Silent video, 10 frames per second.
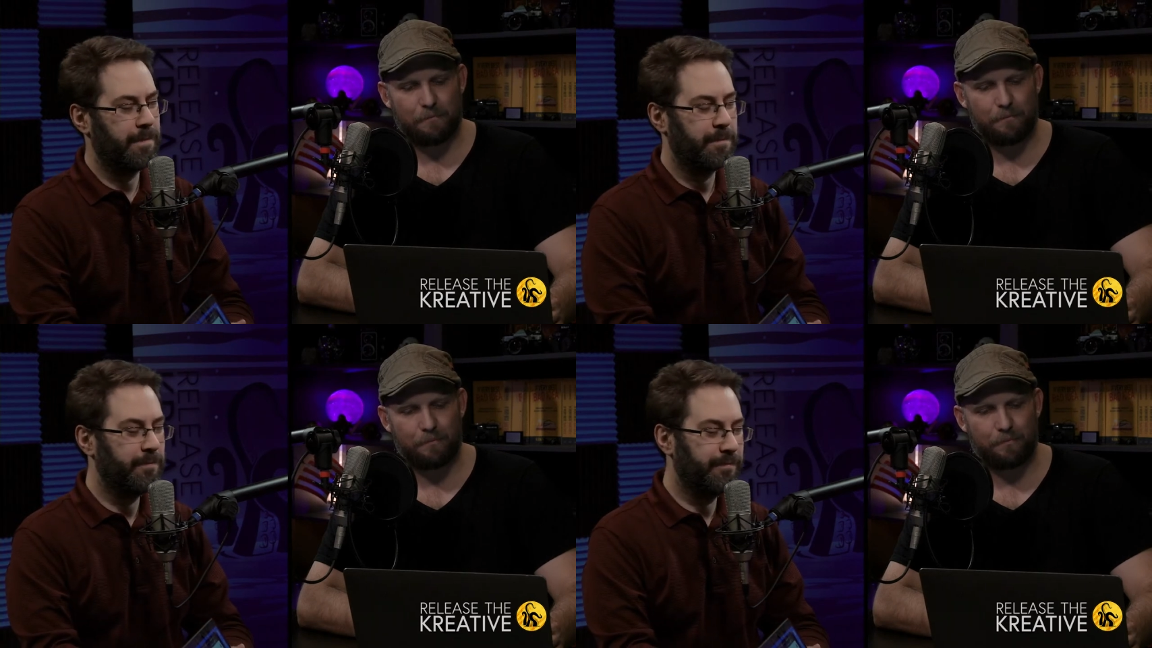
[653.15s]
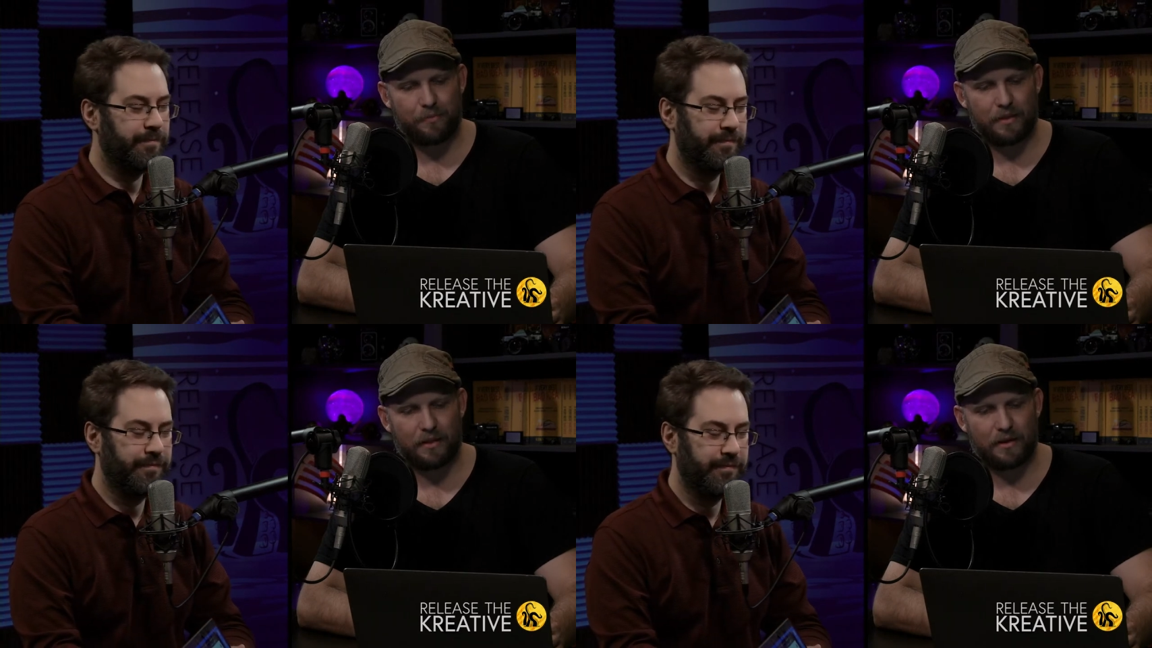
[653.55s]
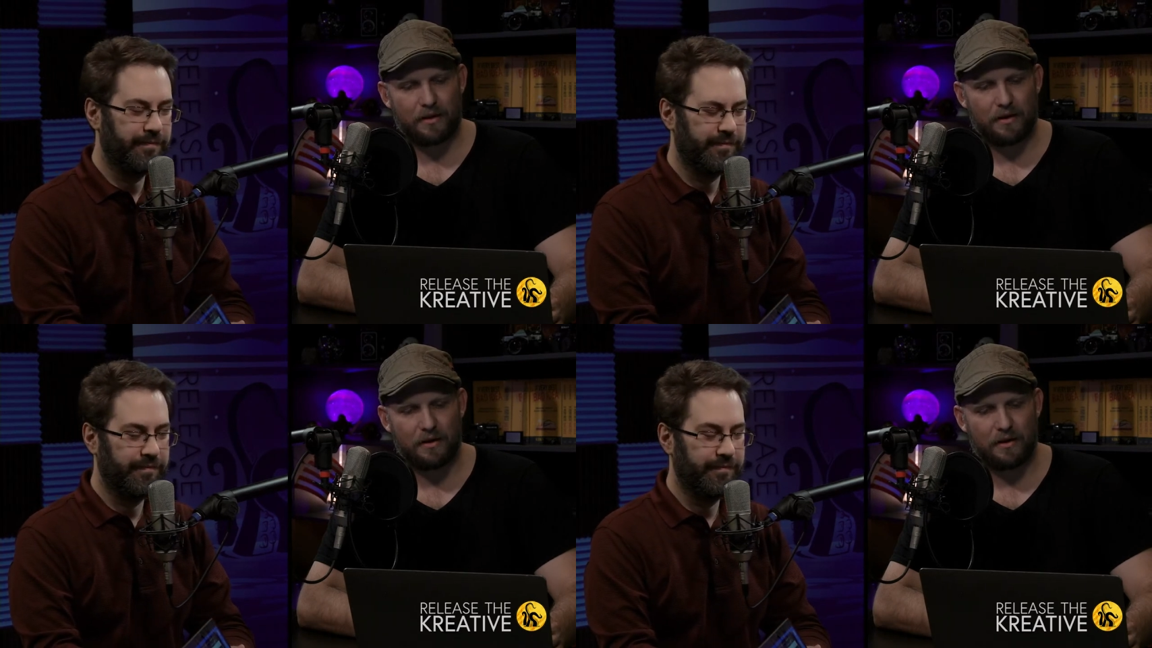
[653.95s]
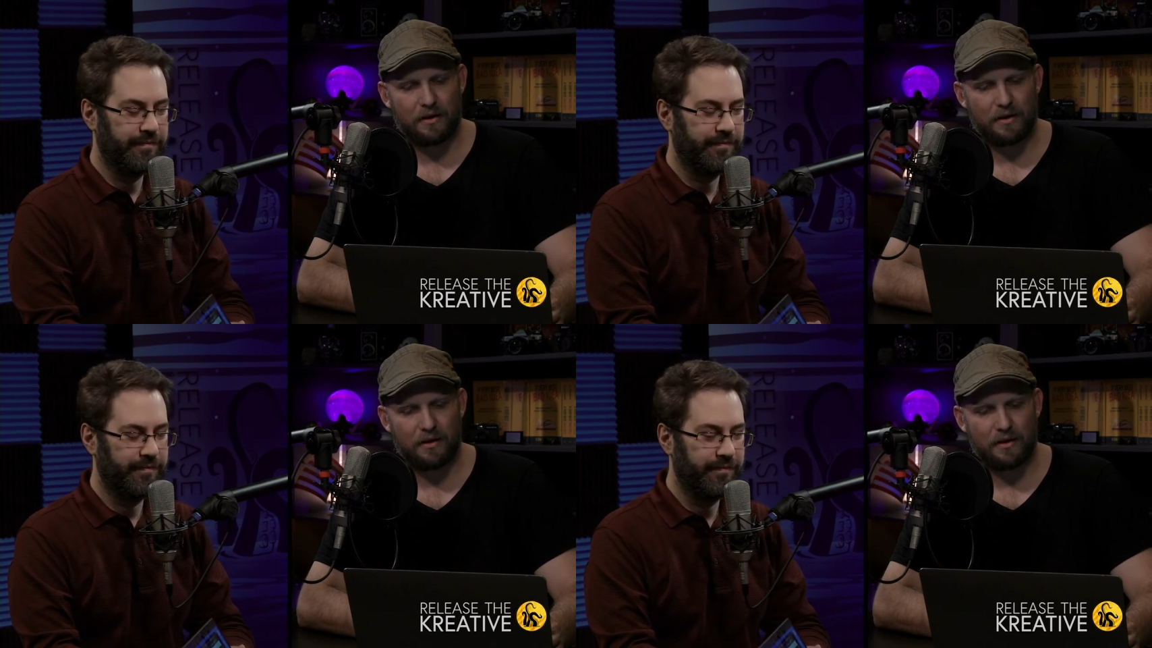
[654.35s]

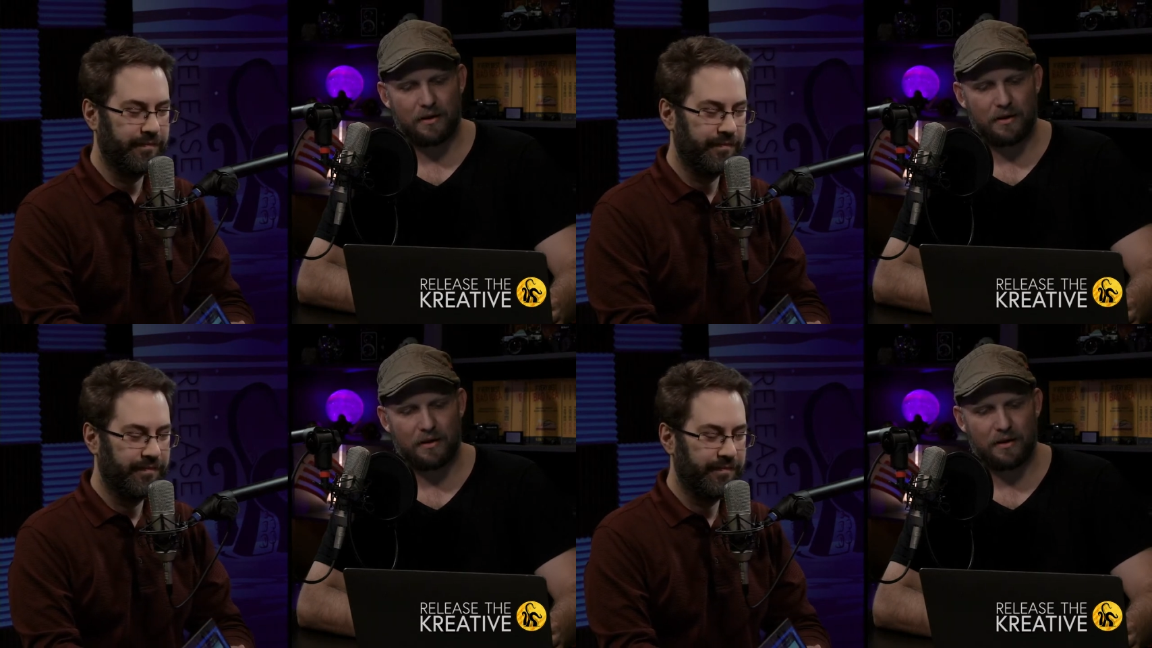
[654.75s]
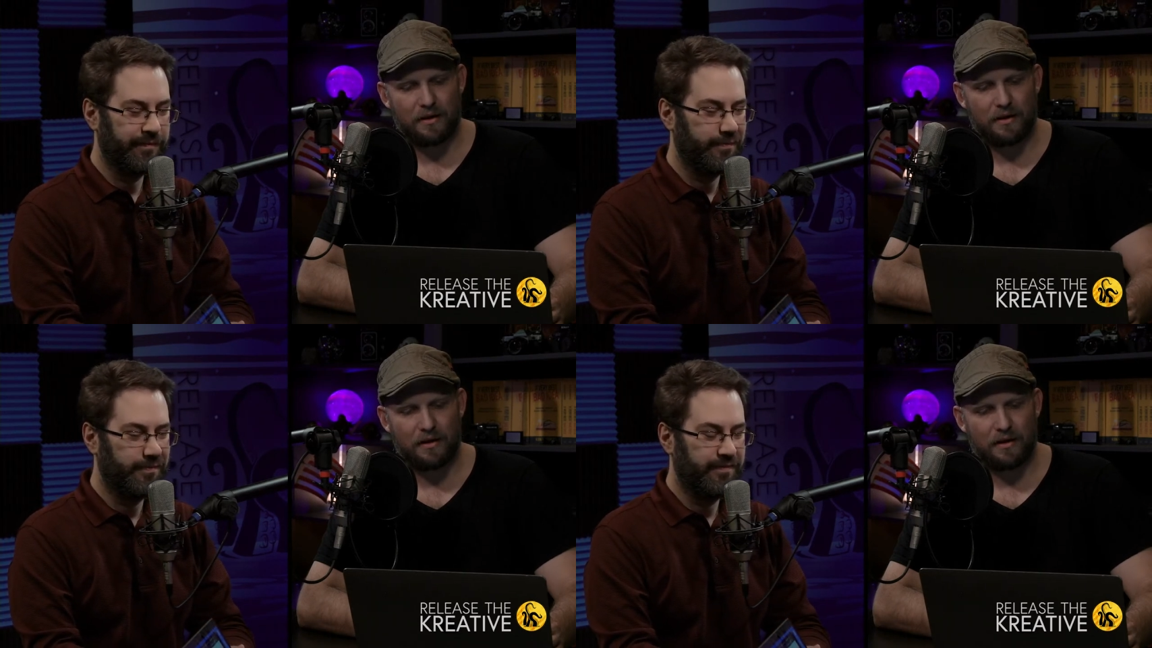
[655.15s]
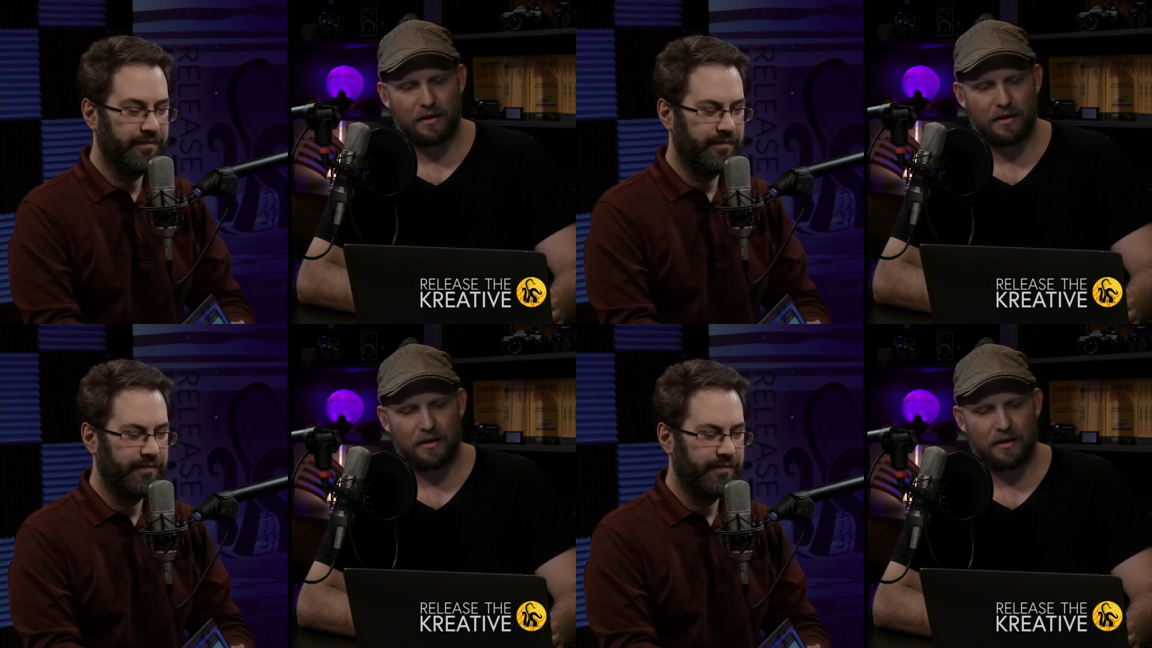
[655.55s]
(no one is talking)